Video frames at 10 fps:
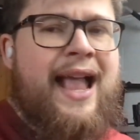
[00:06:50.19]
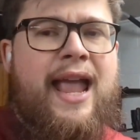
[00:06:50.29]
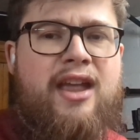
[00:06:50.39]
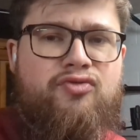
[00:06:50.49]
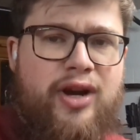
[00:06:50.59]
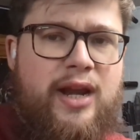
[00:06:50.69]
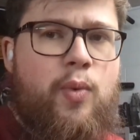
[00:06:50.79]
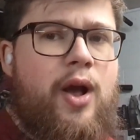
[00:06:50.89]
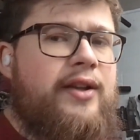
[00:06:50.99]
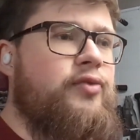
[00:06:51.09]
it really
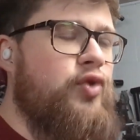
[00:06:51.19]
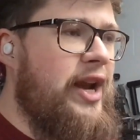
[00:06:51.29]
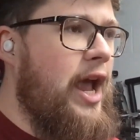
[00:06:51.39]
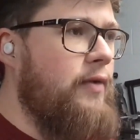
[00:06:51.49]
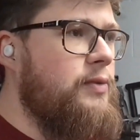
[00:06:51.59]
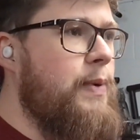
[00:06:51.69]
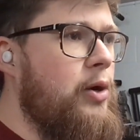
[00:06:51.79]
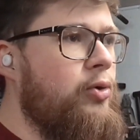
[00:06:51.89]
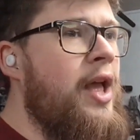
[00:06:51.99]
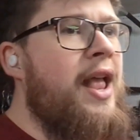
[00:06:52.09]
works and really helps
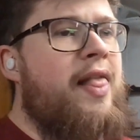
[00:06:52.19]
build